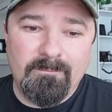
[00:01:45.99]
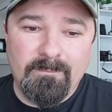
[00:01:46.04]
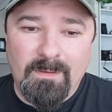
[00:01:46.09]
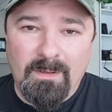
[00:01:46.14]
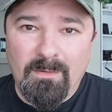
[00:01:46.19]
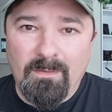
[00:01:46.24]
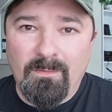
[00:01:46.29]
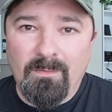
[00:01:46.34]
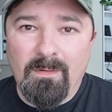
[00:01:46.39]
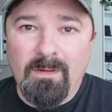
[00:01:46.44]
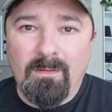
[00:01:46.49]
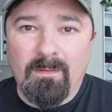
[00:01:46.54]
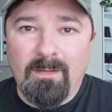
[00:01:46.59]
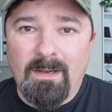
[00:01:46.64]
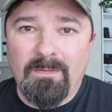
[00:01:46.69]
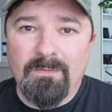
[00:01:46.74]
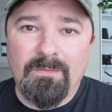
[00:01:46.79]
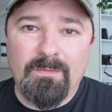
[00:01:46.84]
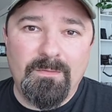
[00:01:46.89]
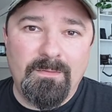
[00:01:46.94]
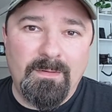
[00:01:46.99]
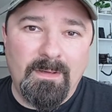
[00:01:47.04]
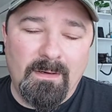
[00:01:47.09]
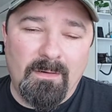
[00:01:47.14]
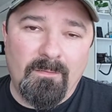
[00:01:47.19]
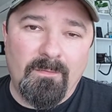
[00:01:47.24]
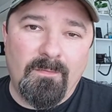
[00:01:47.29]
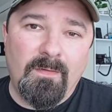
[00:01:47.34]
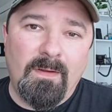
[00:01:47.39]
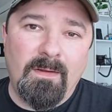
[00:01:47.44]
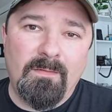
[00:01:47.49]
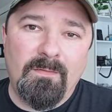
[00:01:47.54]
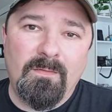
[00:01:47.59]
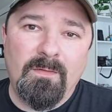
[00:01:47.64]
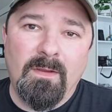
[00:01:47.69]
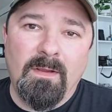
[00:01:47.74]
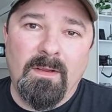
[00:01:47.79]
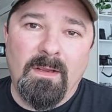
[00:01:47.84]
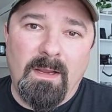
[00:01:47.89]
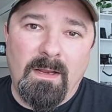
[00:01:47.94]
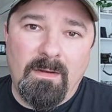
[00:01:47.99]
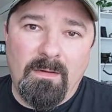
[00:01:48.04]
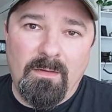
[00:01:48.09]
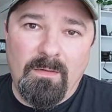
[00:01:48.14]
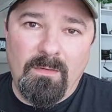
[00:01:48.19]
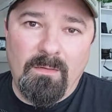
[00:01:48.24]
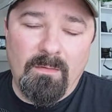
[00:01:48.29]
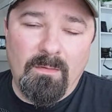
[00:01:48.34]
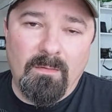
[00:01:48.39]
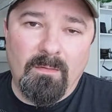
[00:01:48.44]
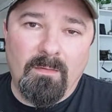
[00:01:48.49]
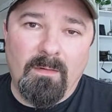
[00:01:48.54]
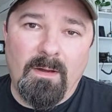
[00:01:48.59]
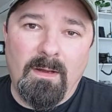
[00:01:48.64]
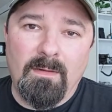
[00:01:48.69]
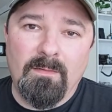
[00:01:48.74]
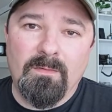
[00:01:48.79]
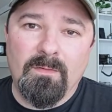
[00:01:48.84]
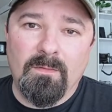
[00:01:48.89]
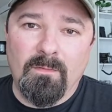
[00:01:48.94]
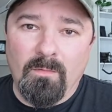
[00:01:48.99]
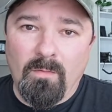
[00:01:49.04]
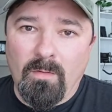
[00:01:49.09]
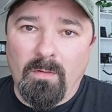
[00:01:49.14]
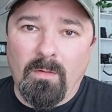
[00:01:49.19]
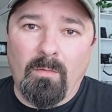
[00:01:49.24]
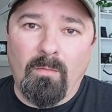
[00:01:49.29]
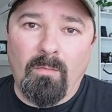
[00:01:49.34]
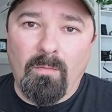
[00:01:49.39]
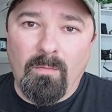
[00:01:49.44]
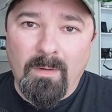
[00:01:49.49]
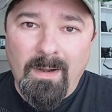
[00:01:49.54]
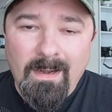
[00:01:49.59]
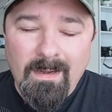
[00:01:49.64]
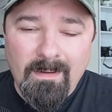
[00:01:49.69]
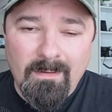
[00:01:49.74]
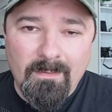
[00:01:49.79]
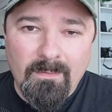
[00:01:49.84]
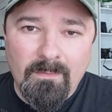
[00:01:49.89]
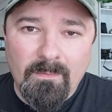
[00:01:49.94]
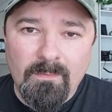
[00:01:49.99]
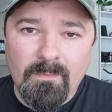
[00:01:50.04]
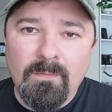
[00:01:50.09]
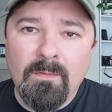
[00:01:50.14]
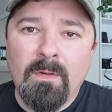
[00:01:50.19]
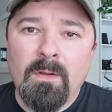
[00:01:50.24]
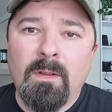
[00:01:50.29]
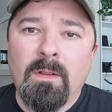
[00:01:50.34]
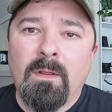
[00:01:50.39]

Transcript: you know, allows you to interface and utilize LoRa radios,